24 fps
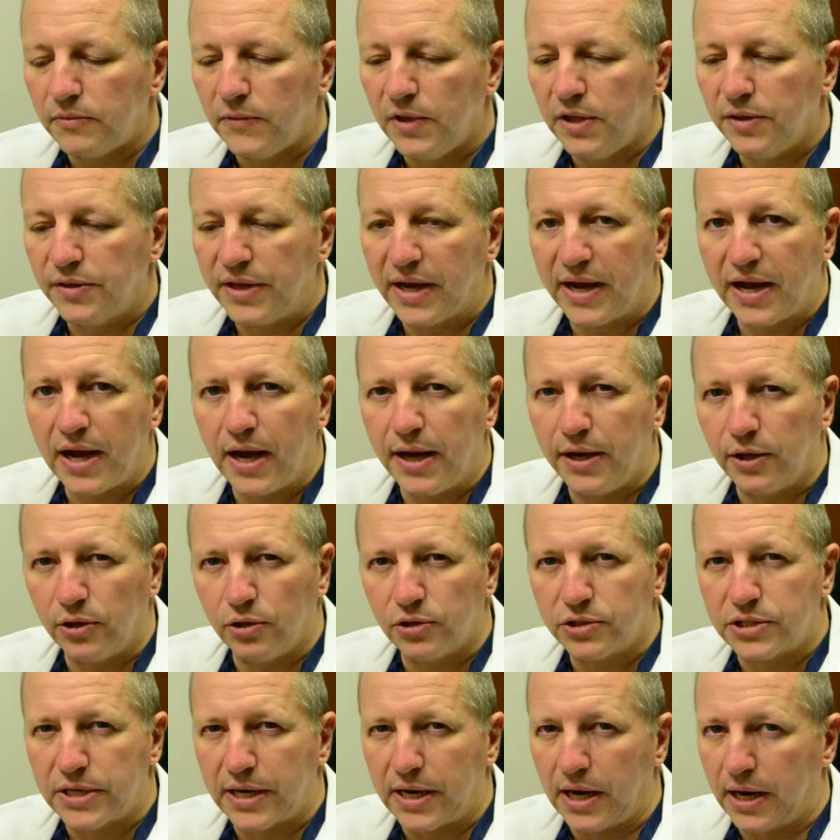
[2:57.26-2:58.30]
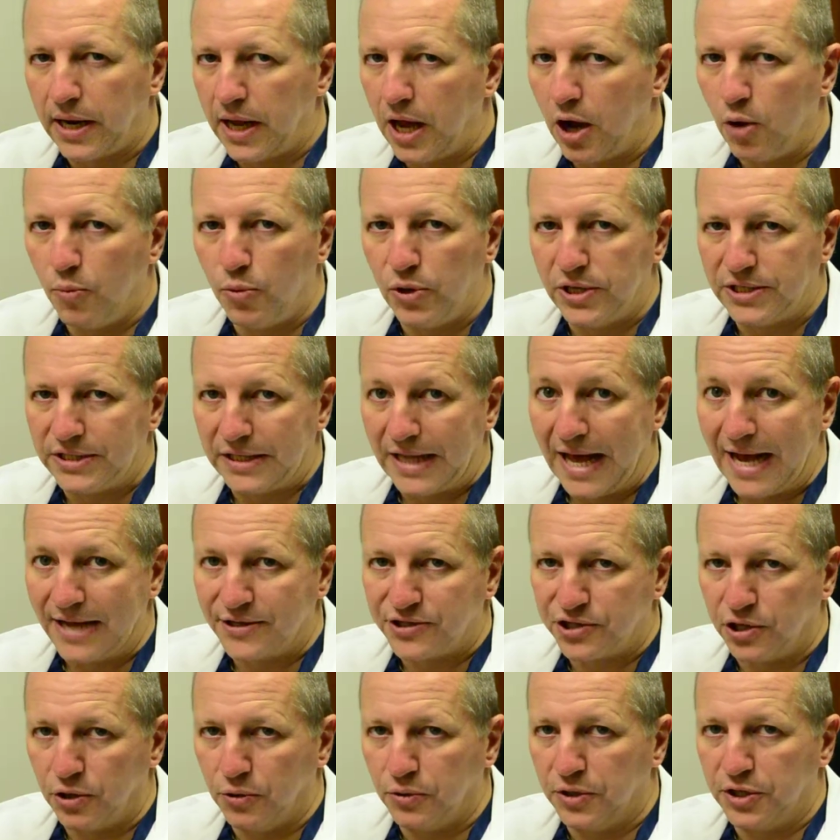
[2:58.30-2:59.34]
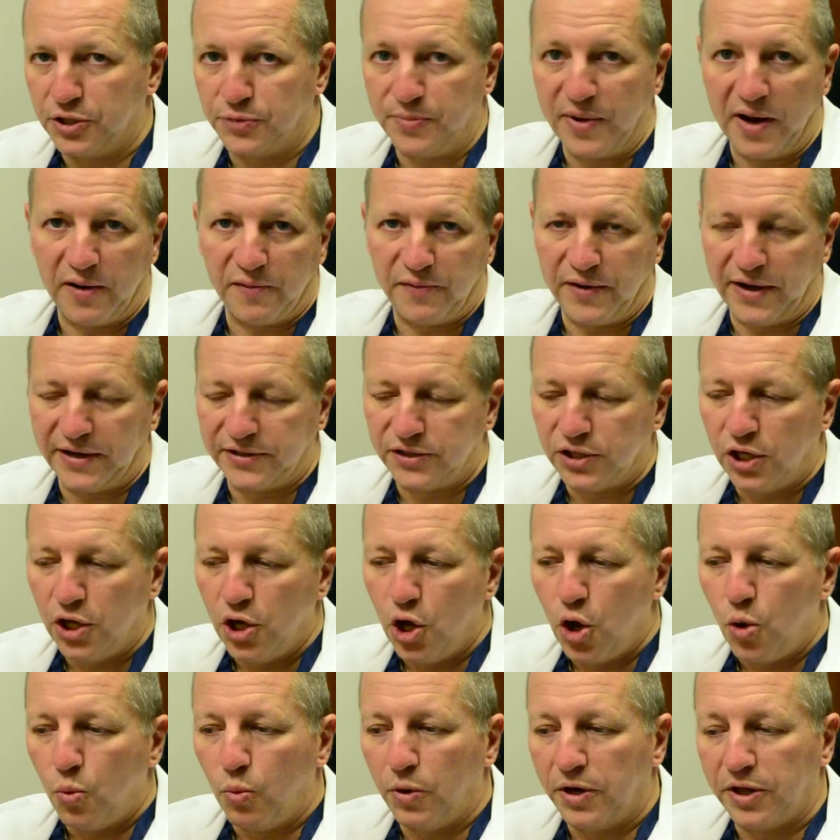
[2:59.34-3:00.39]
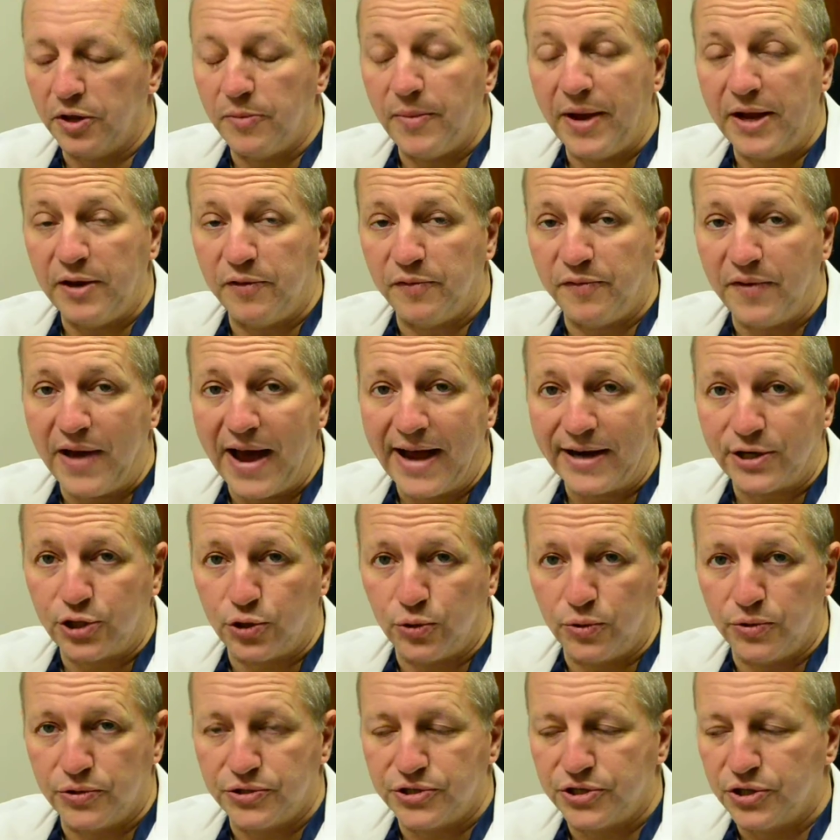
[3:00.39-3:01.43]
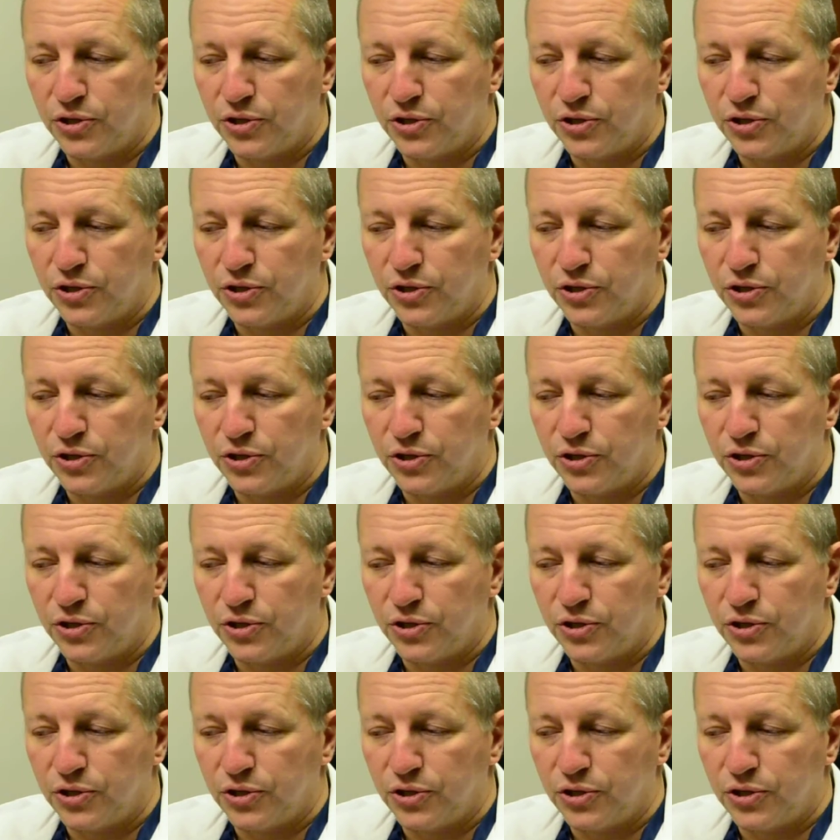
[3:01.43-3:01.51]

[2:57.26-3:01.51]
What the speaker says: that kind of looks like a cowboy's lasso, and as a matter of fact, one of the manufacturers